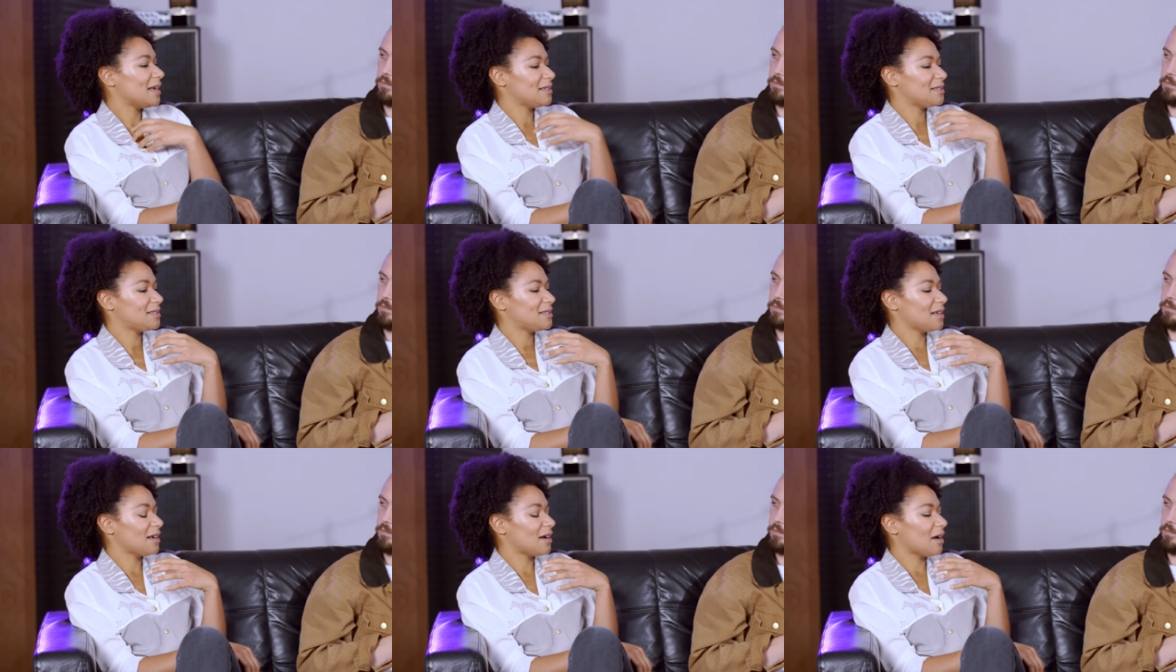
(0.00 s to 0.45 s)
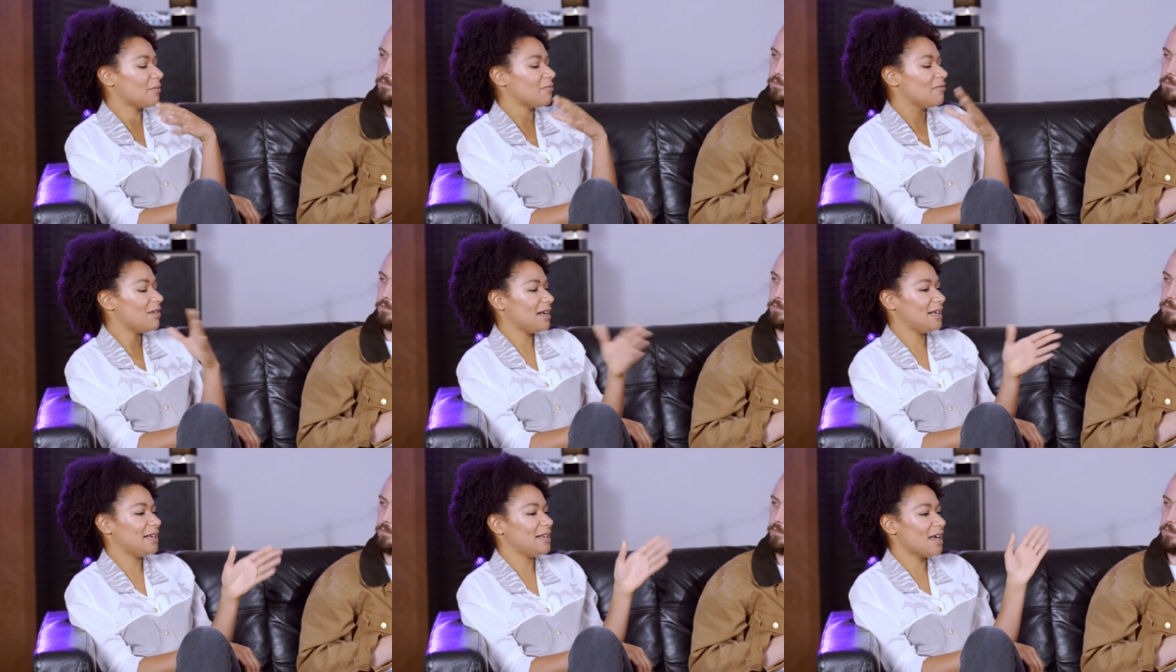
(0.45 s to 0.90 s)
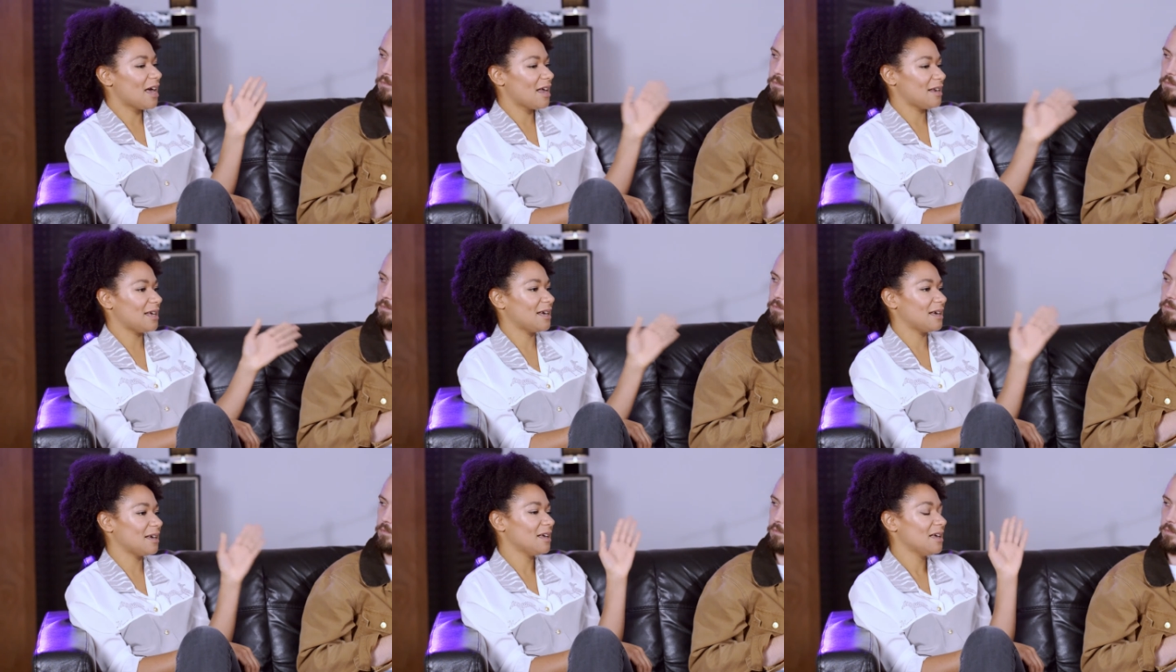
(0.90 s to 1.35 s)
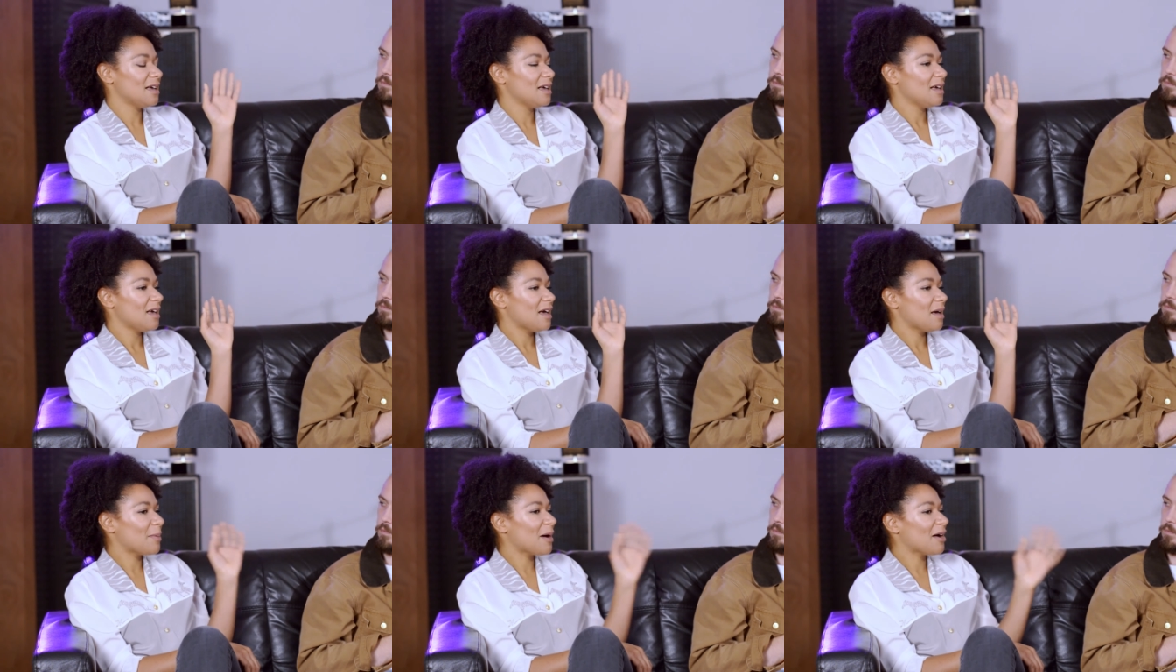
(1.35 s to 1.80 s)
is I'm really learning
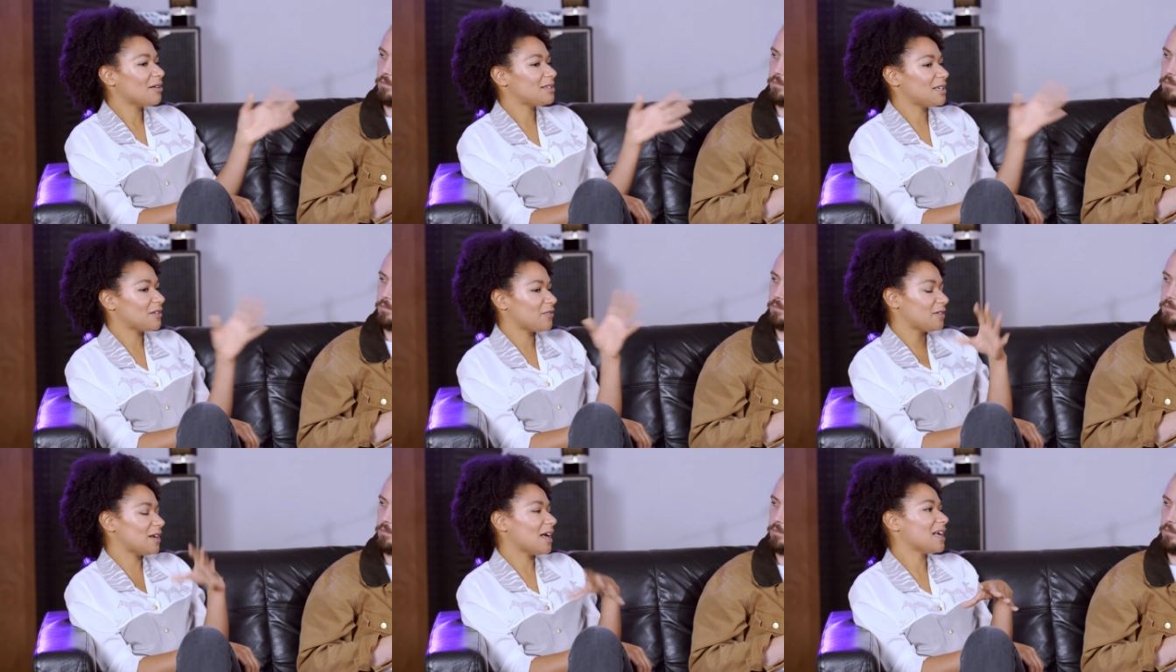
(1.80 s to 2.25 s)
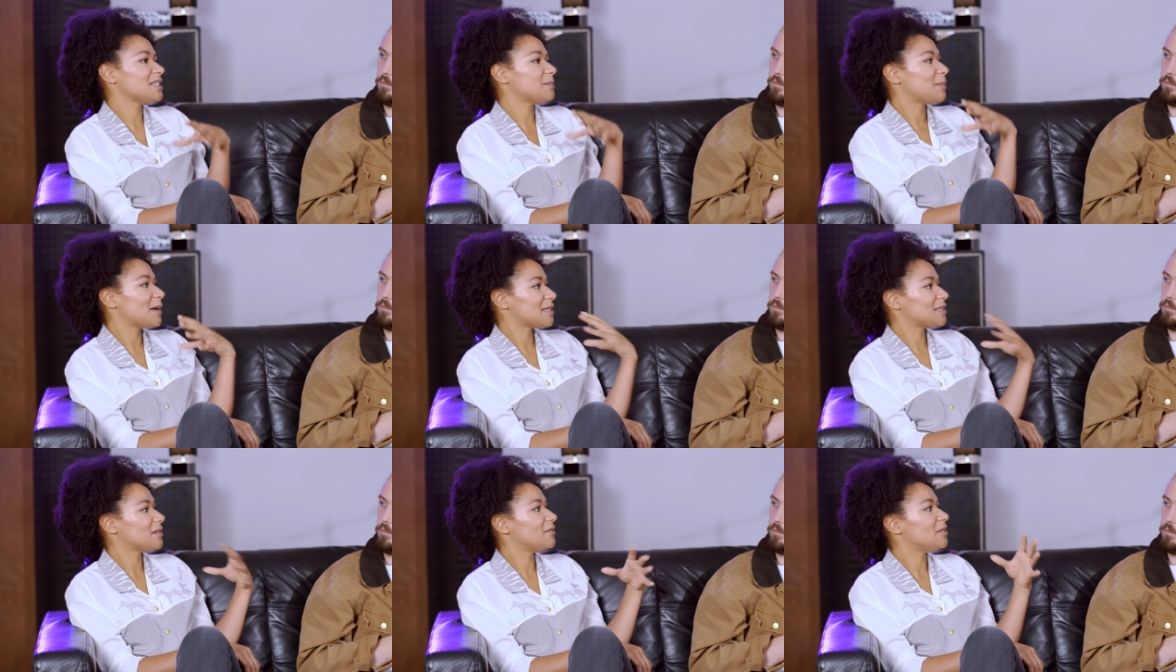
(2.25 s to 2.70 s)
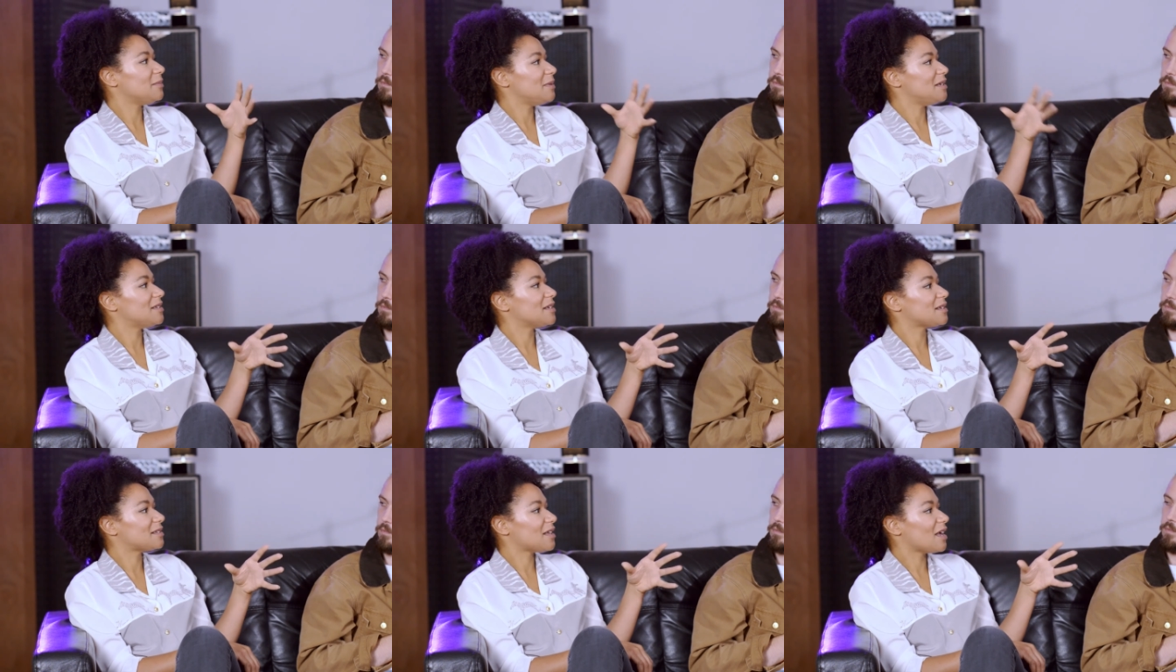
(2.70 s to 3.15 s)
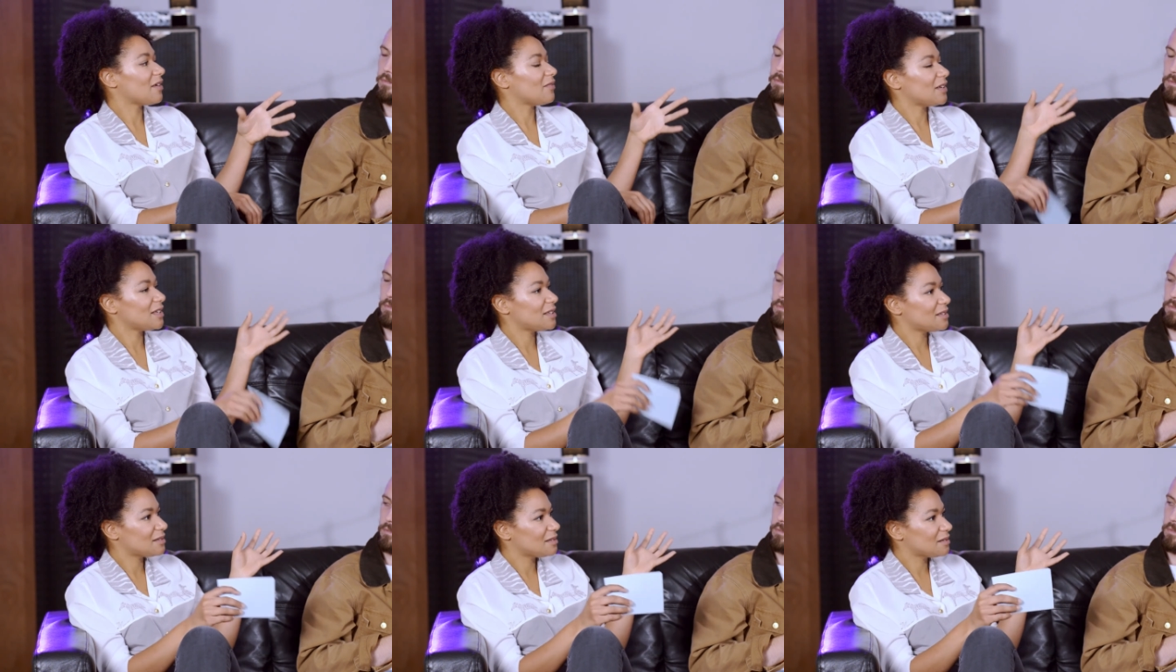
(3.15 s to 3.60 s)
about different aspects of the music
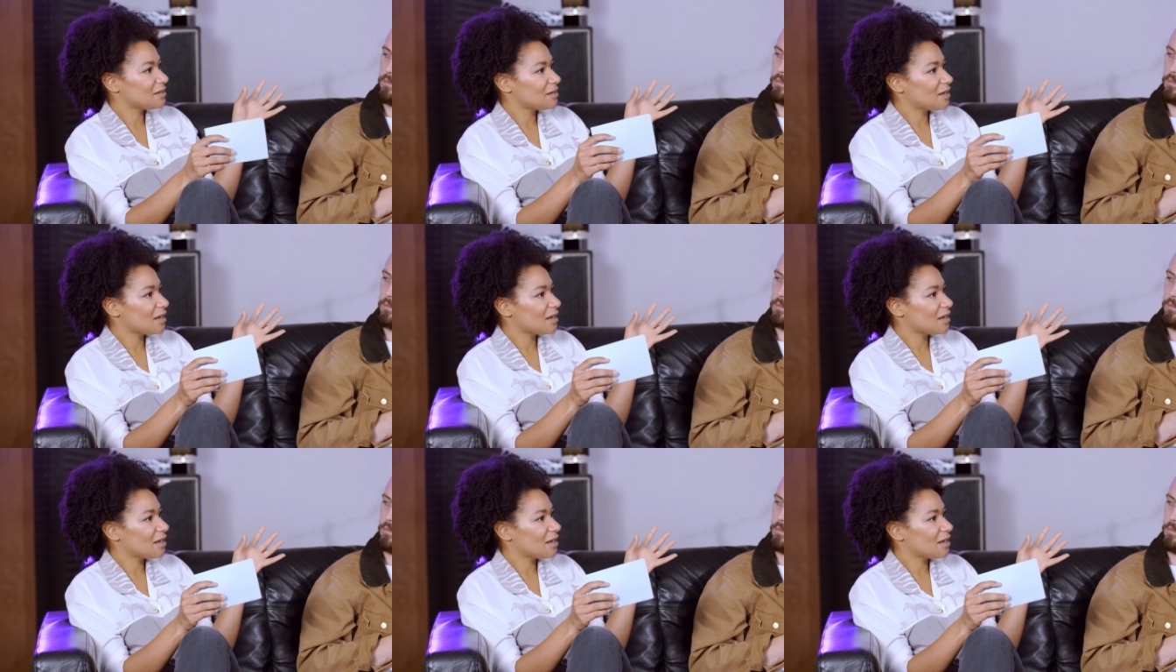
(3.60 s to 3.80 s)
service,